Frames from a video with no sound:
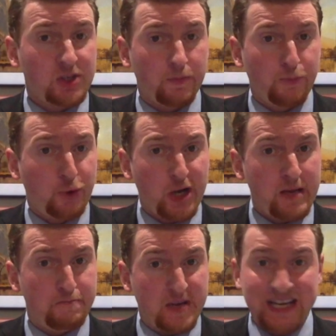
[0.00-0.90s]
some
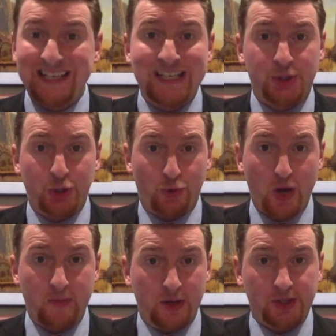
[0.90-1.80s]
pretty big
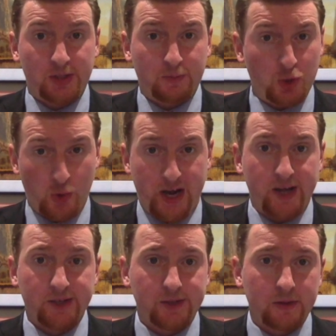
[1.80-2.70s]
disagreements between
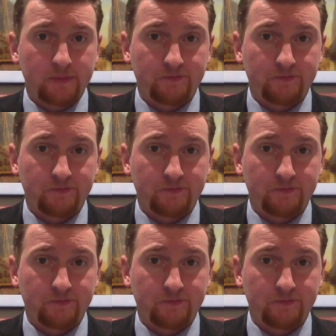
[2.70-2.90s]
us.